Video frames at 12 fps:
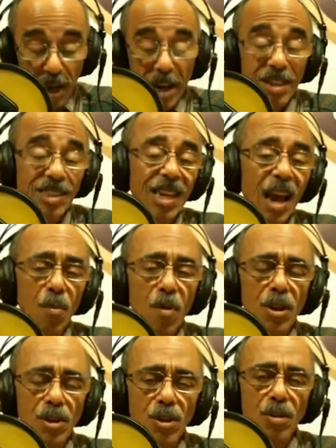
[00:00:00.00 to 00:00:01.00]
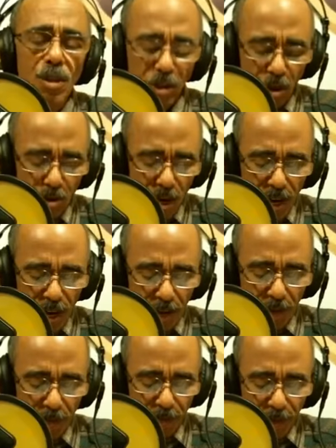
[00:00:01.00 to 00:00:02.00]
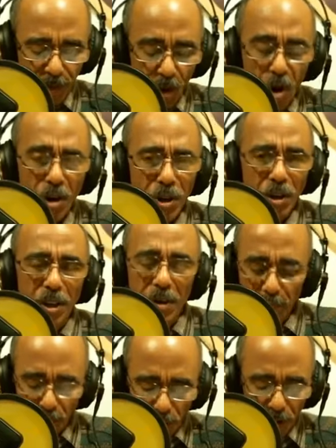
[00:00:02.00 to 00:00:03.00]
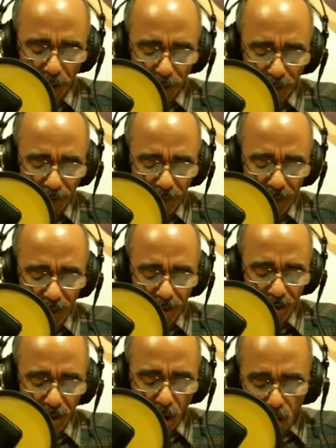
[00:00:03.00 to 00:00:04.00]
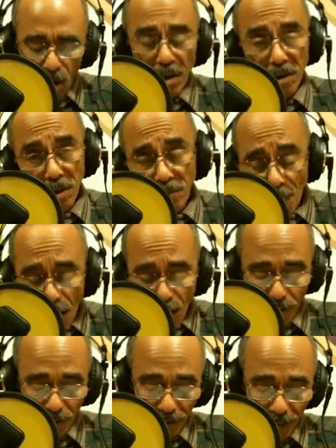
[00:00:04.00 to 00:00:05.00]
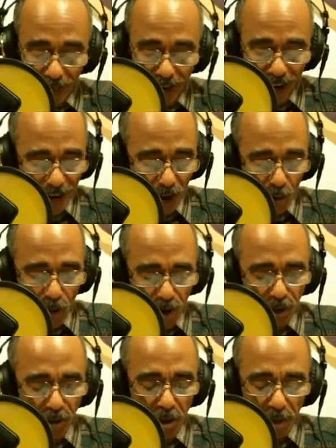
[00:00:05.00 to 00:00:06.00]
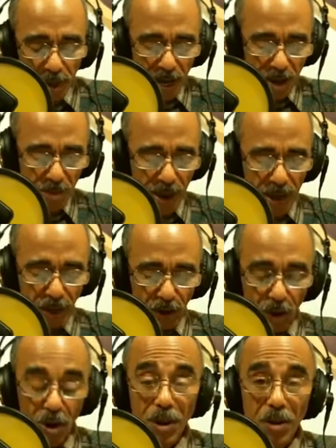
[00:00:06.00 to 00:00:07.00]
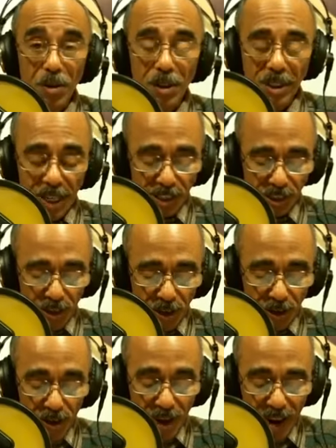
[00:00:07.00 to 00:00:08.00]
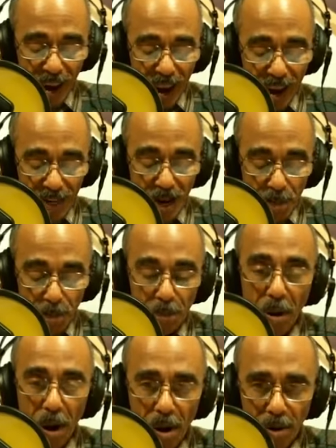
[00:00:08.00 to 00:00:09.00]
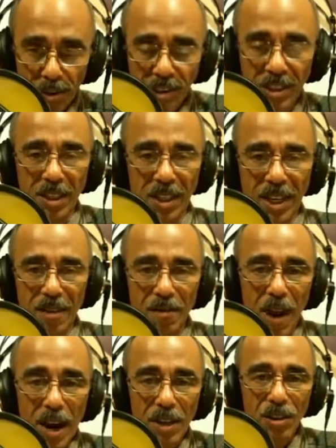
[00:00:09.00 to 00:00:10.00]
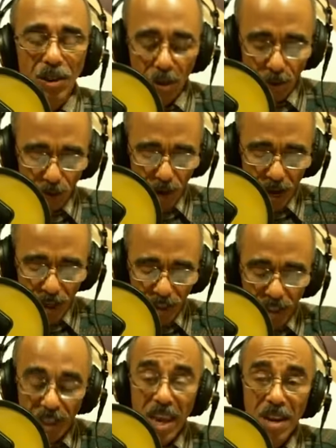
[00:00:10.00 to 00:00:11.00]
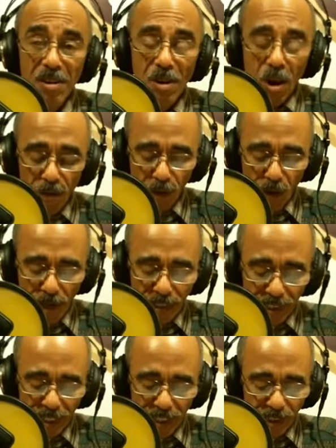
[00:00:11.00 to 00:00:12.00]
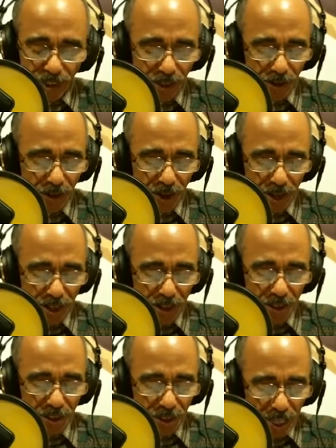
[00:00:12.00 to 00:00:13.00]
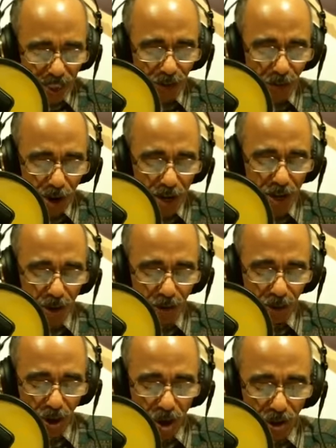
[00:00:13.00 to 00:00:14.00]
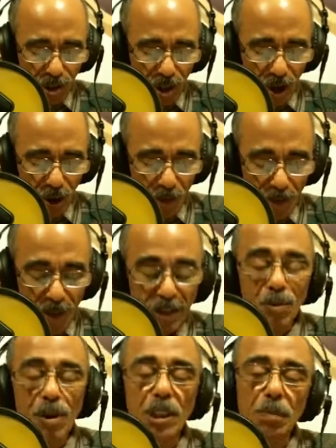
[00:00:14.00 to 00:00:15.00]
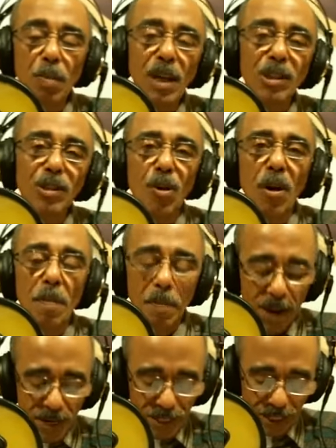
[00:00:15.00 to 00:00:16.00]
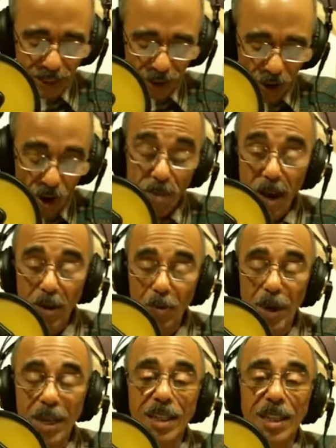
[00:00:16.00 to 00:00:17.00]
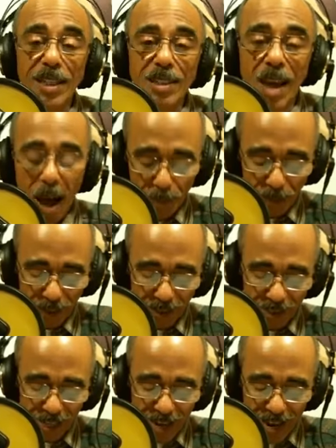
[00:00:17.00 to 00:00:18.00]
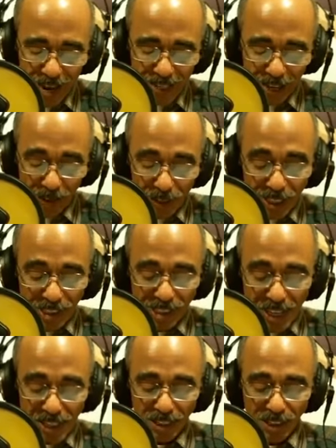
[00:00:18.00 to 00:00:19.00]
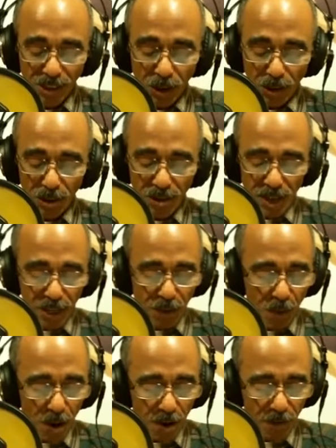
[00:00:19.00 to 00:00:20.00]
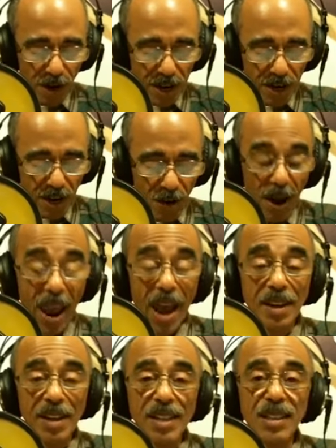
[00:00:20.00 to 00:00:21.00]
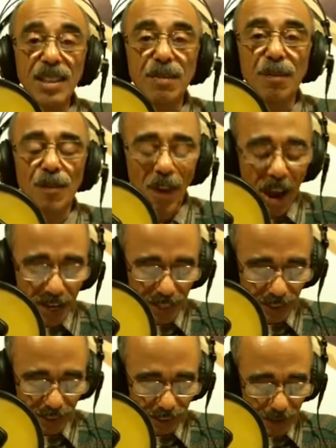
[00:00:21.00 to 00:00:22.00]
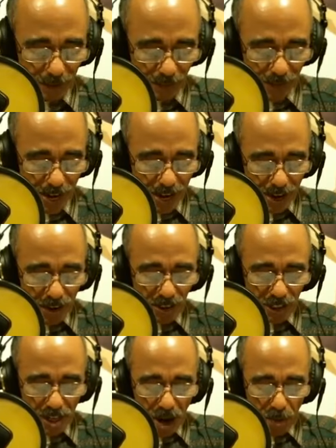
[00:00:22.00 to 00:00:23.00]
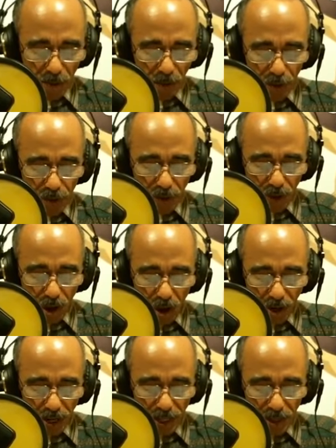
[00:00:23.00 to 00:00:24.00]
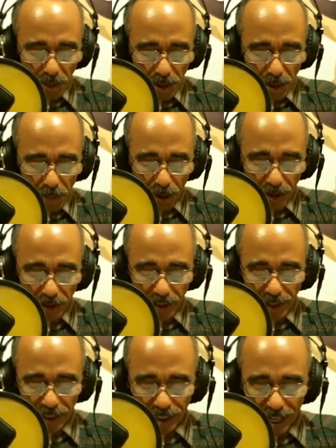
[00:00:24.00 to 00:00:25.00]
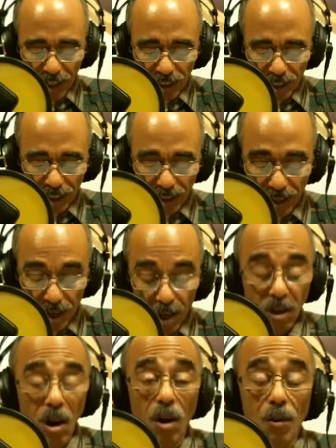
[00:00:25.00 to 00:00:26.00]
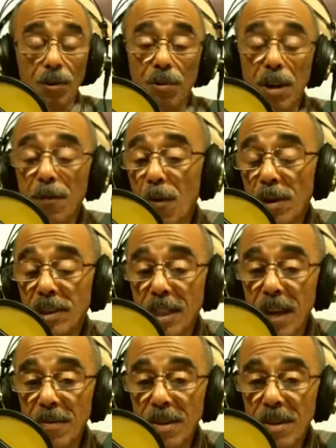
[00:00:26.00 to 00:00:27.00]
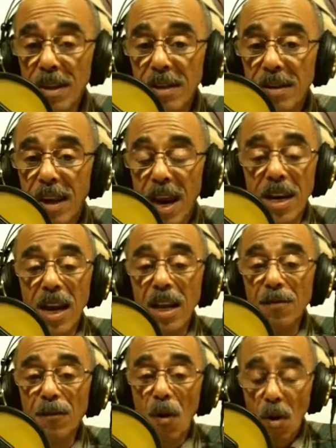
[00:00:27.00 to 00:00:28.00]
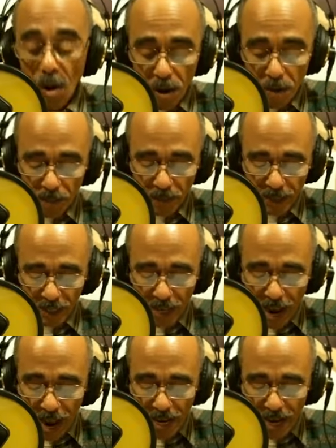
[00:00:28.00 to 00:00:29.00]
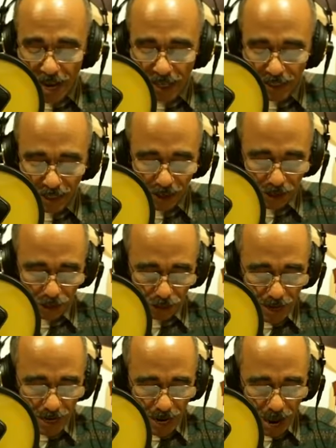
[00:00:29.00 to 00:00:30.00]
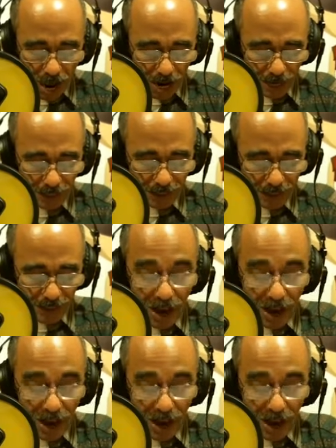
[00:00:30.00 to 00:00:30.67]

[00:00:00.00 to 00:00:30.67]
You see, I want you to tune in on your computer or your phone. And I want you to become a loyal listener, and I personally invite you to lend your voices to this radio talk show to express your opinions on my weekly topics. Now, this is Social Network Radio at its finest. Here's the number for you to call in to be a part of the discussion. Call 347 884 9839.